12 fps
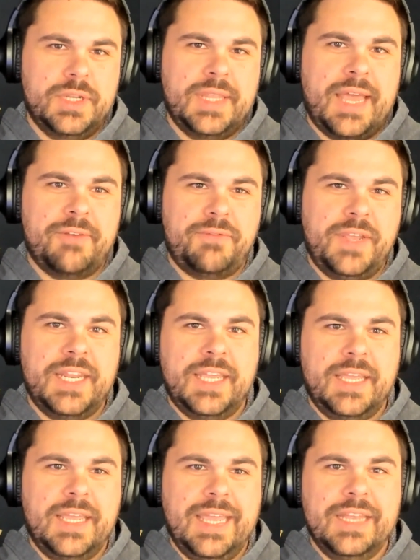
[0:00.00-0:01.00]
and that
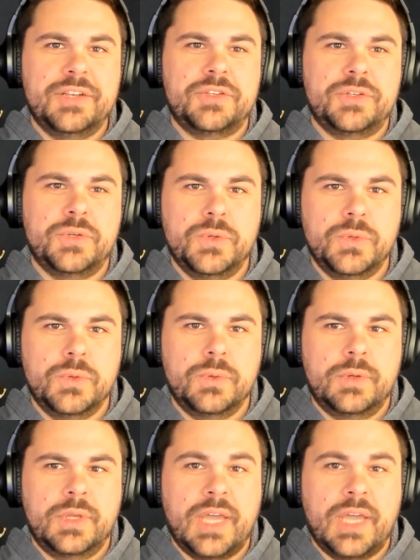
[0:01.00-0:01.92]
feeding into